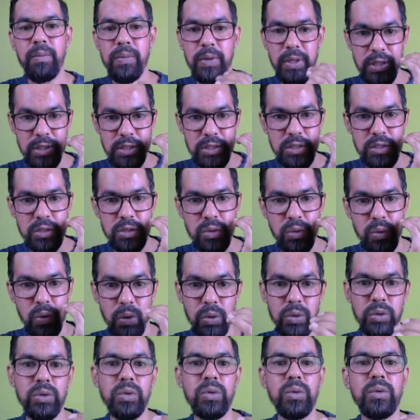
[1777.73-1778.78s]
please
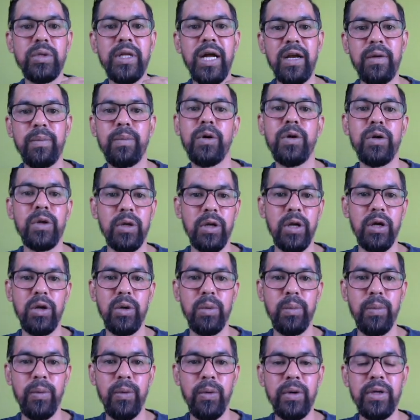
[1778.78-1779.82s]
go through that particular
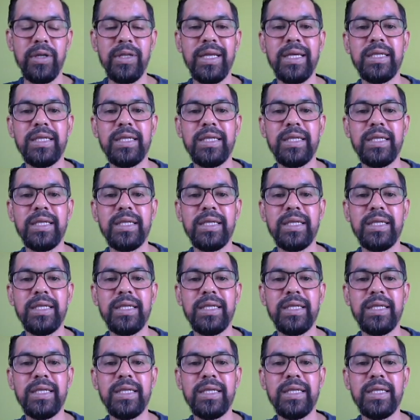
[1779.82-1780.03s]
report.